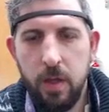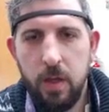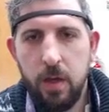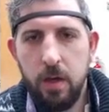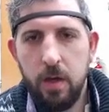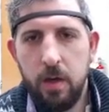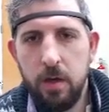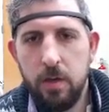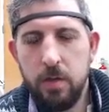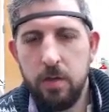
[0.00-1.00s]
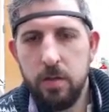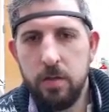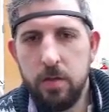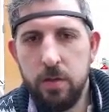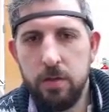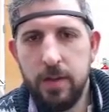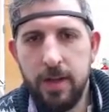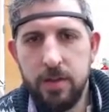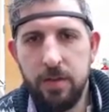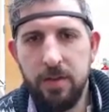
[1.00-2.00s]
2
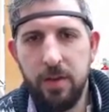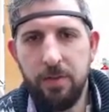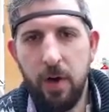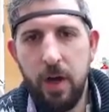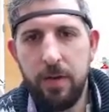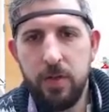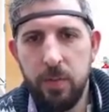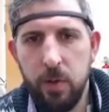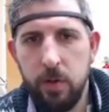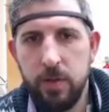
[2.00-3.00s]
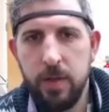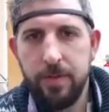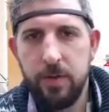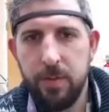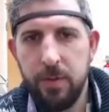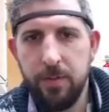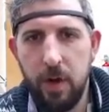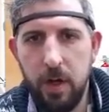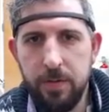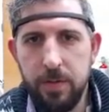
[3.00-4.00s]
sets of the 5, so it pauses after every
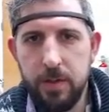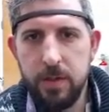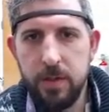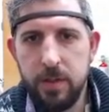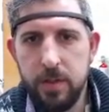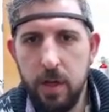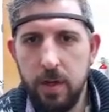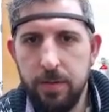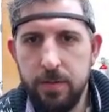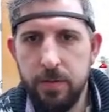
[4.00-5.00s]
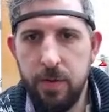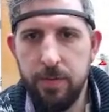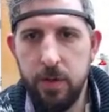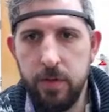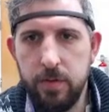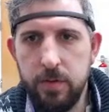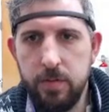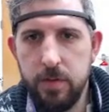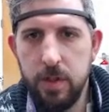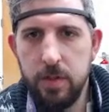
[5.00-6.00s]
5 and just kind of reviews.
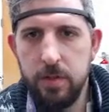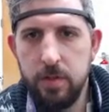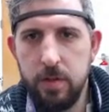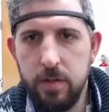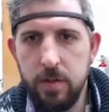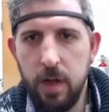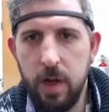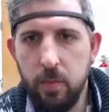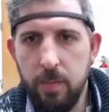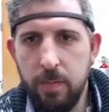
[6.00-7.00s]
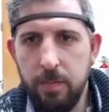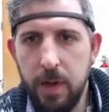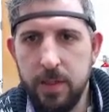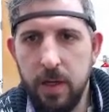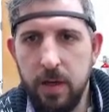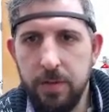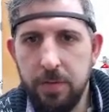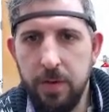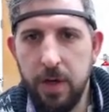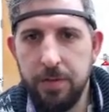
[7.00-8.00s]
It says you still had 1 bad channel after
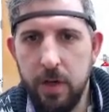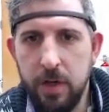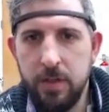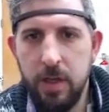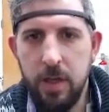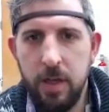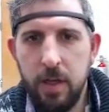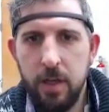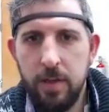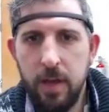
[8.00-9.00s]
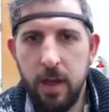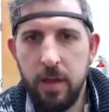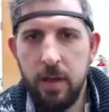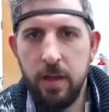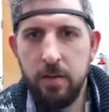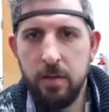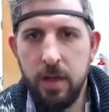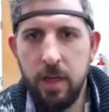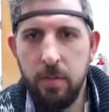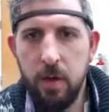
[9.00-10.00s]
5 tries. Then it'll
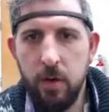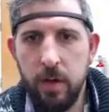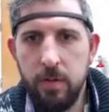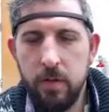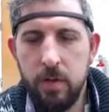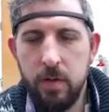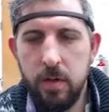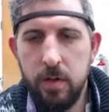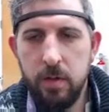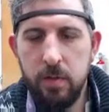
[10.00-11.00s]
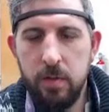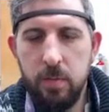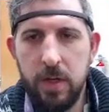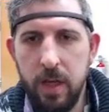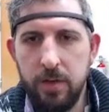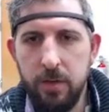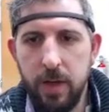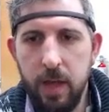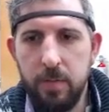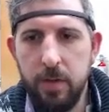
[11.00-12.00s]
keep going. You might need to press enter
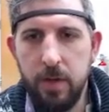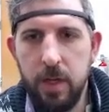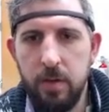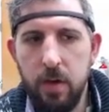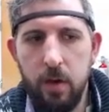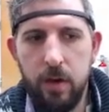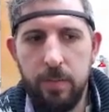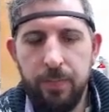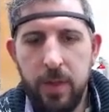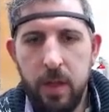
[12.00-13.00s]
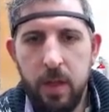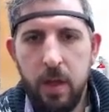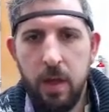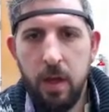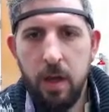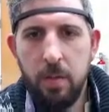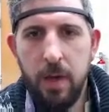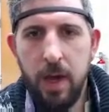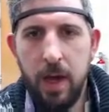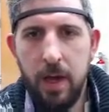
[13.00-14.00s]
again, but it'll keep going. And
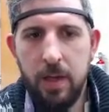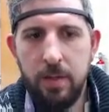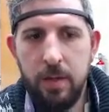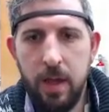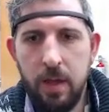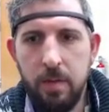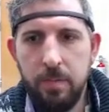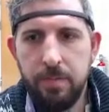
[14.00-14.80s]
then